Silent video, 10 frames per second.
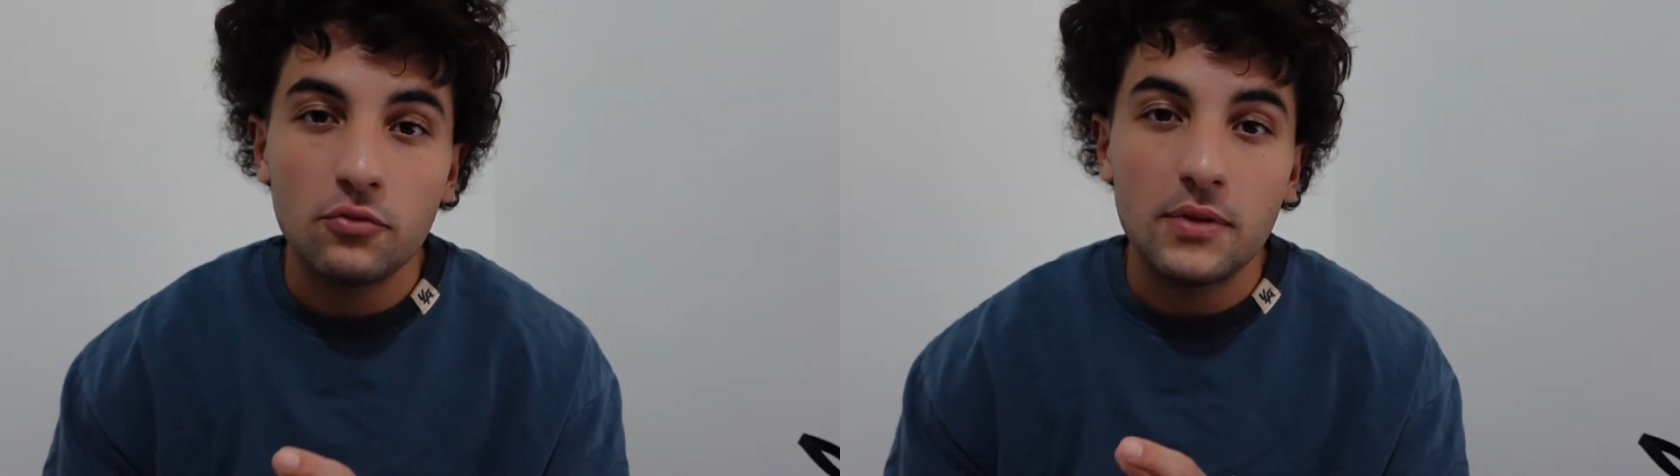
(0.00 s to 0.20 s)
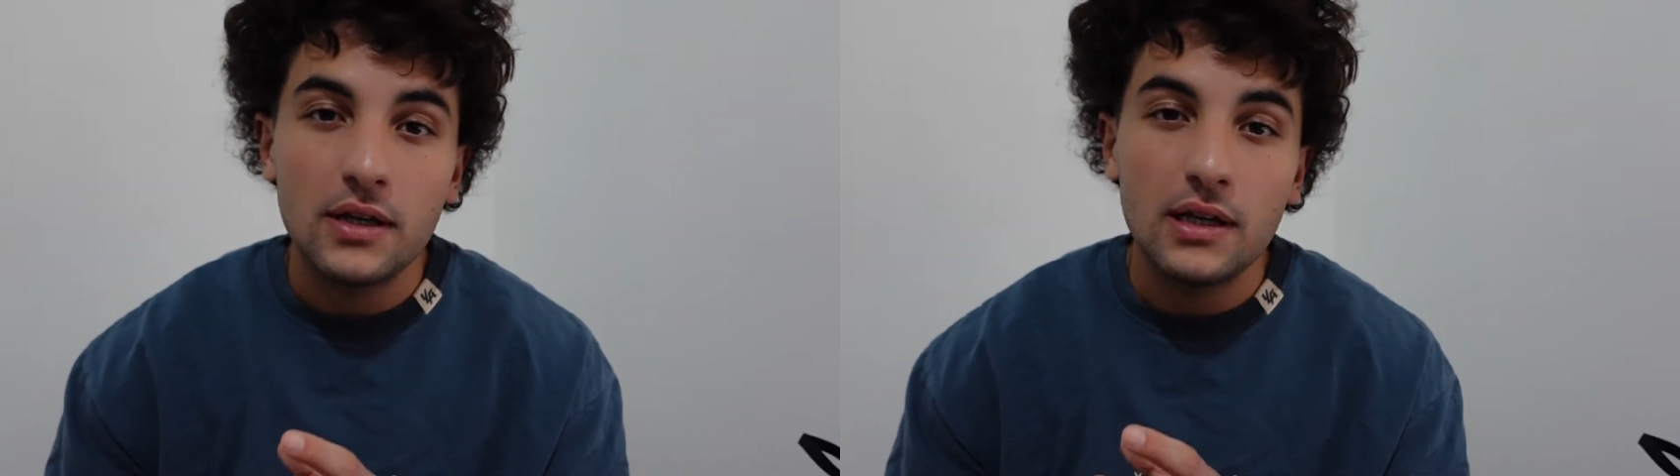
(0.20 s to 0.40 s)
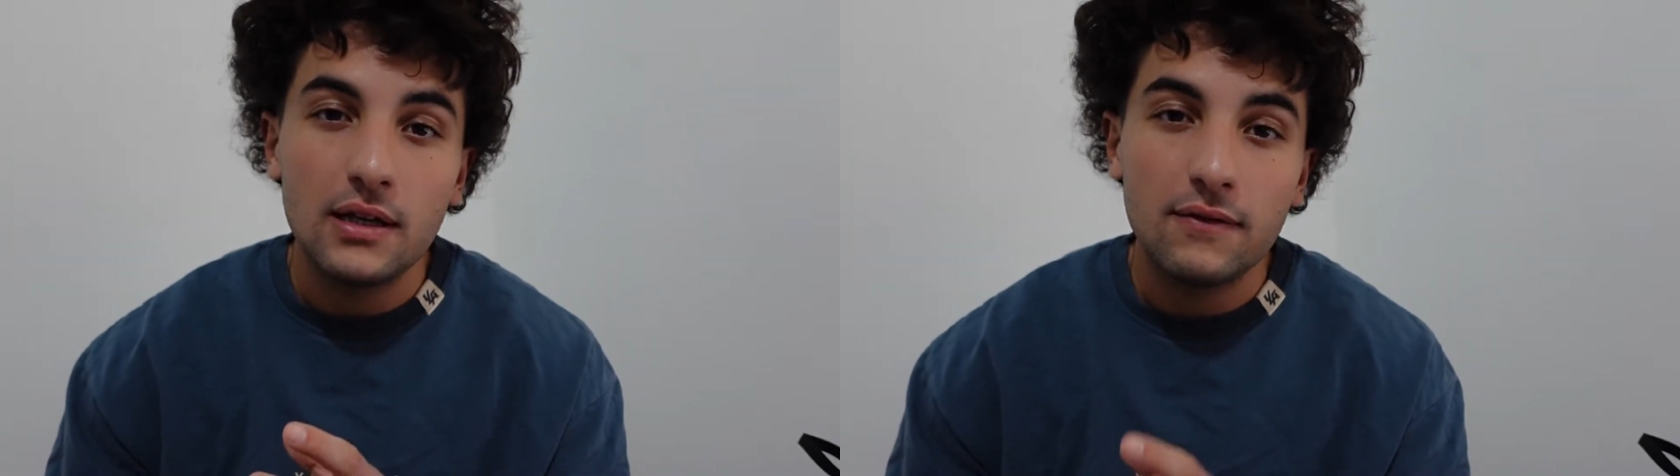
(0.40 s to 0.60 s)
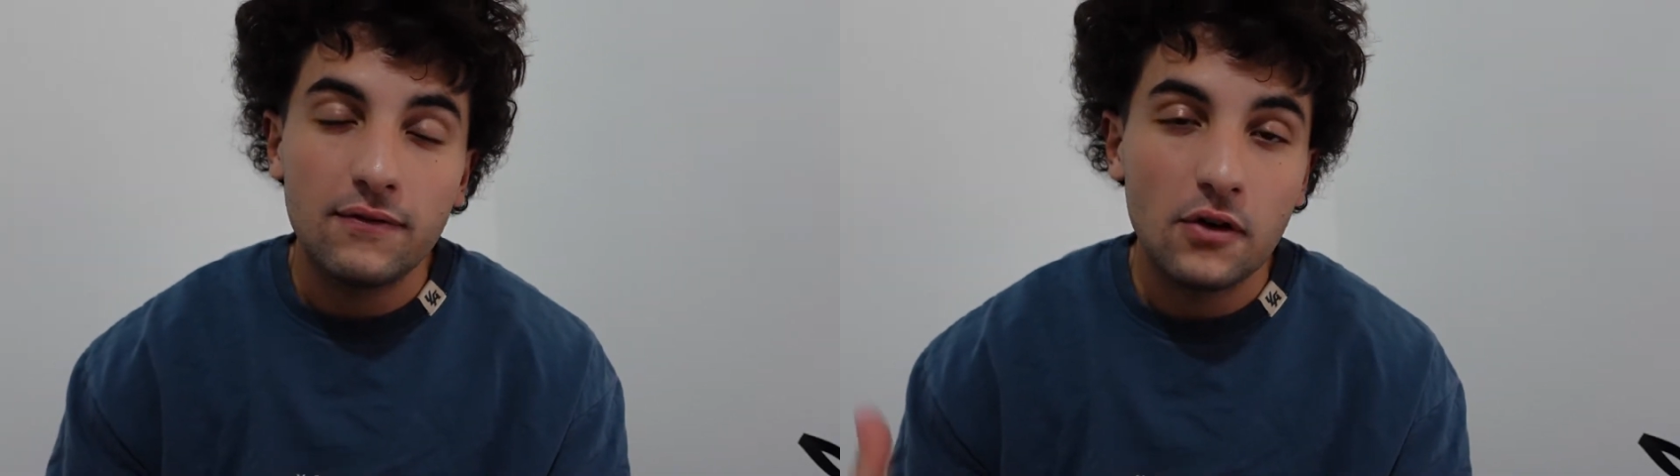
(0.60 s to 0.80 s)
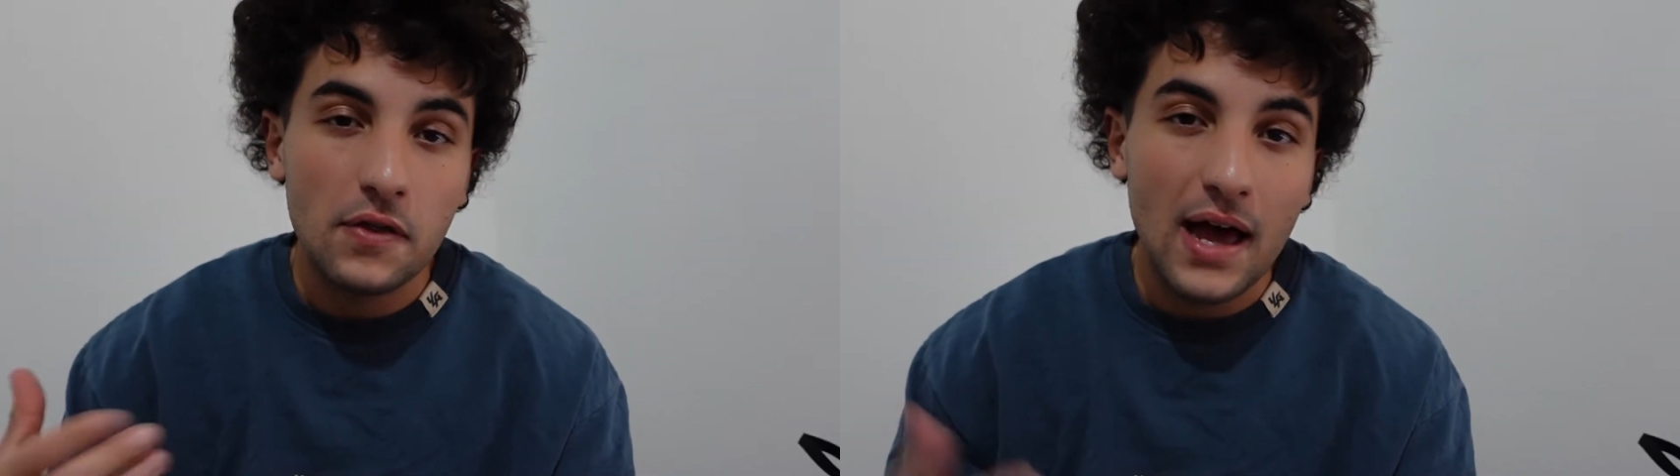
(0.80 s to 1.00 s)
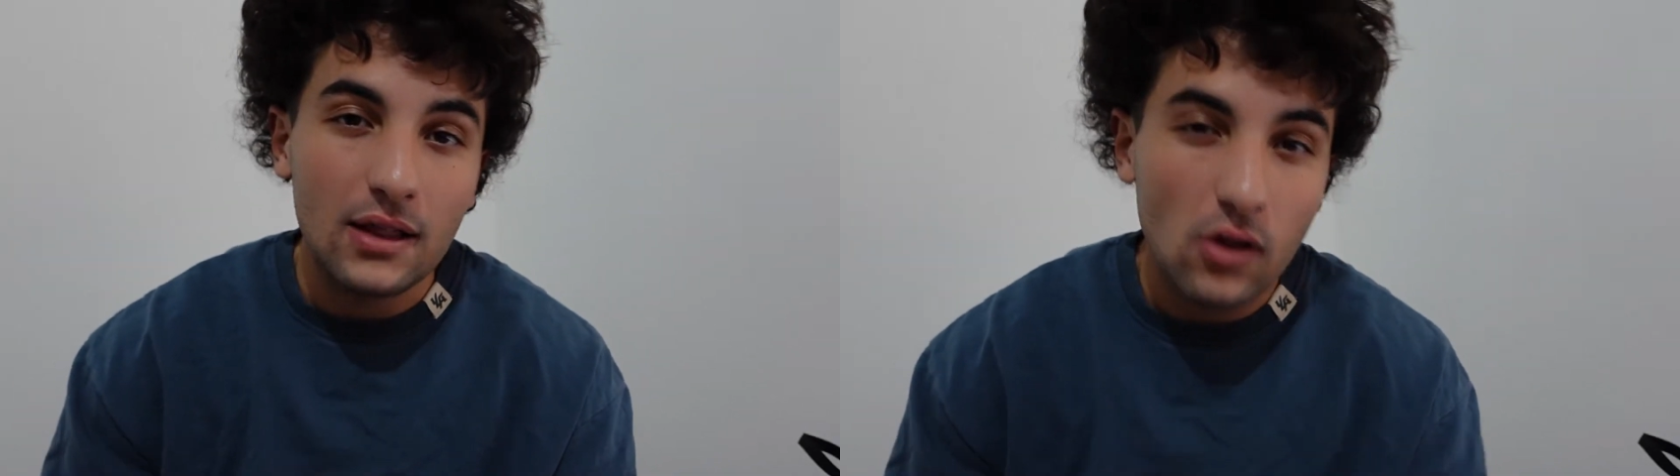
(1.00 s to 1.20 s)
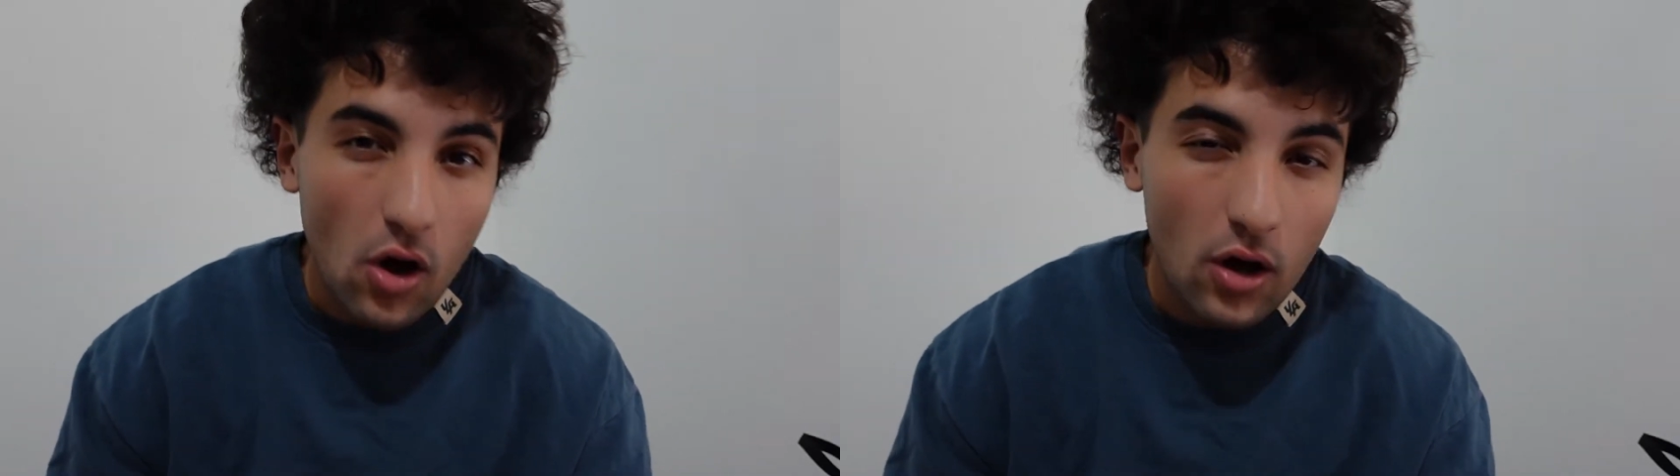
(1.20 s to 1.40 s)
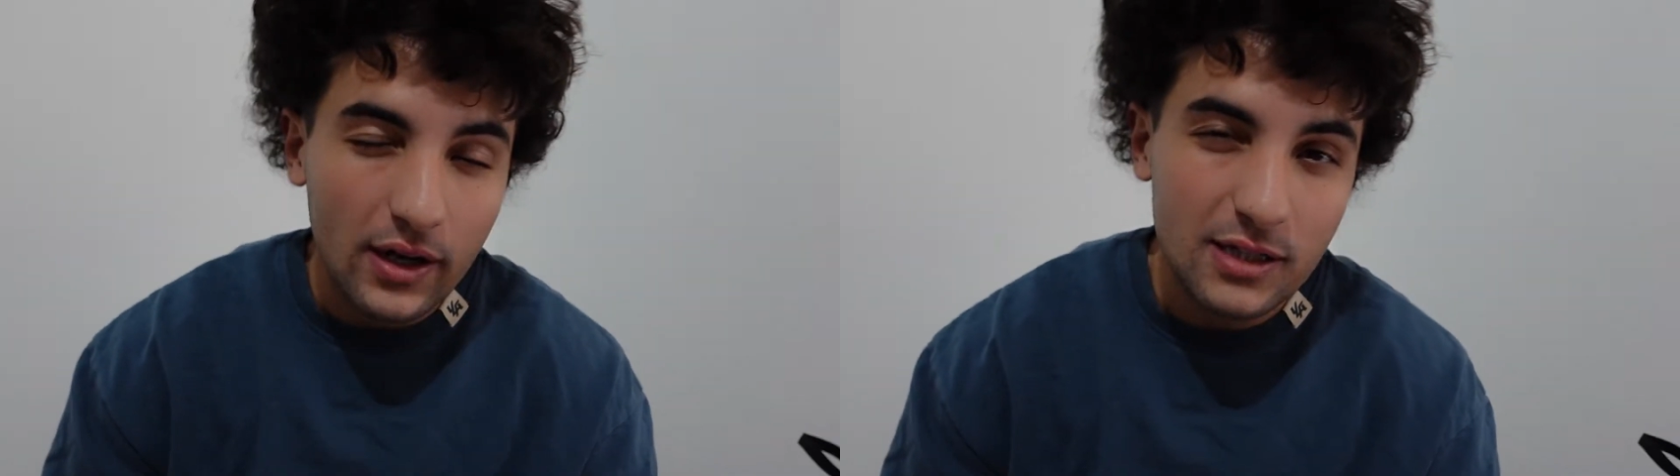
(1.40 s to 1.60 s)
me for that long,